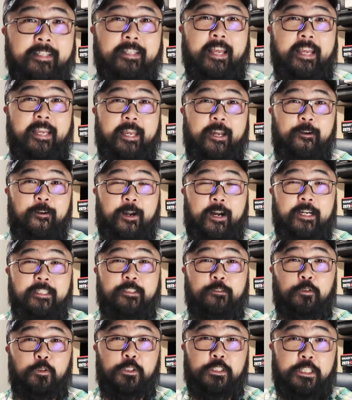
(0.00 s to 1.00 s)
Take care, guys,
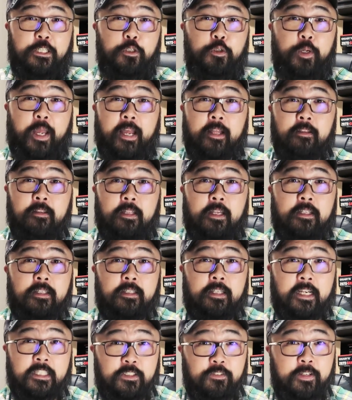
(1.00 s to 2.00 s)
and we'll see you again in
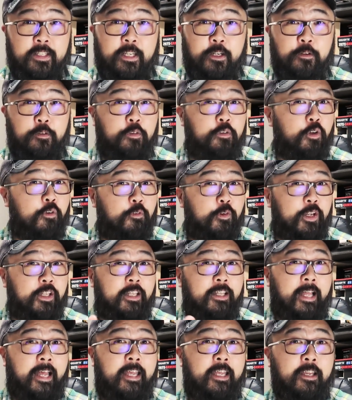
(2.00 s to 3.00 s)
the next video. Don't forget
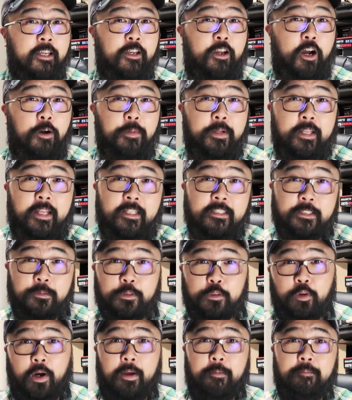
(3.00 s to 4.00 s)
to like, comment, and
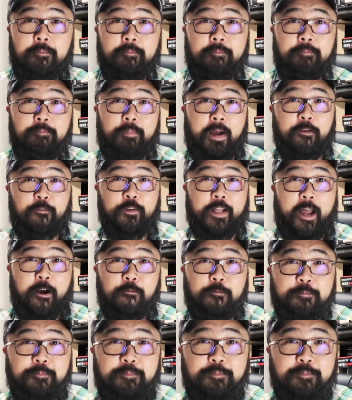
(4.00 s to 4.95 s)
subscribe. Bye for now.